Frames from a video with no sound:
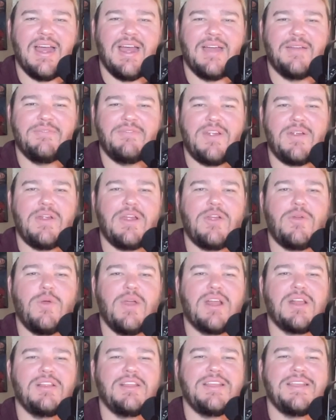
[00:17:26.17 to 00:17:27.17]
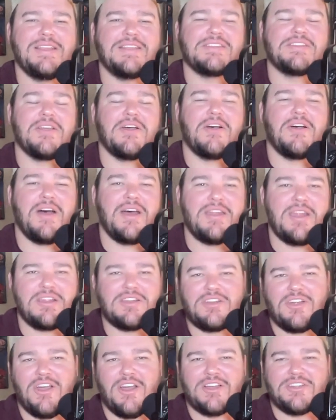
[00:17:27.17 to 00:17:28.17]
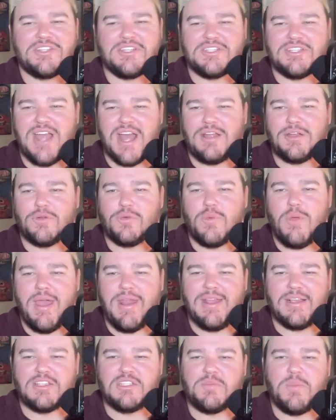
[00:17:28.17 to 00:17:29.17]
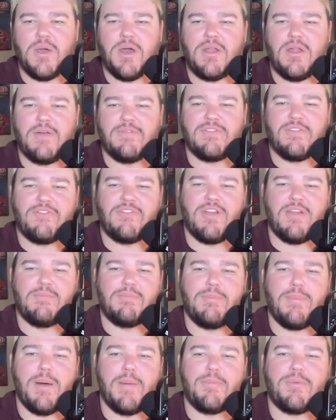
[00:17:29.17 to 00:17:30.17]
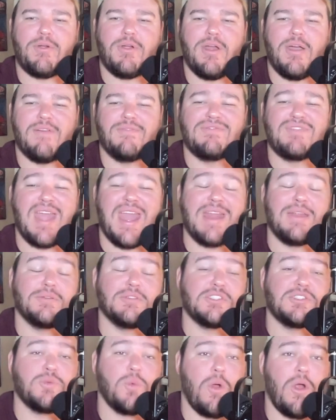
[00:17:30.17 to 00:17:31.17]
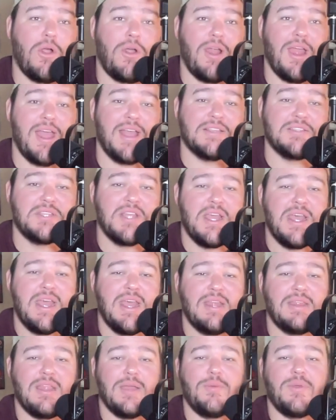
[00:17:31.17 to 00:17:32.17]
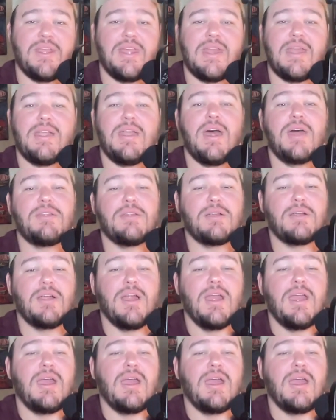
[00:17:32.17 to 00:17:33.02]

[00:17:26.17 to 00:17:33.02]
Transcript: very quickly saw another caution. Tyler Reddick spun off the front bumper of Daniel Suarez. Then we get another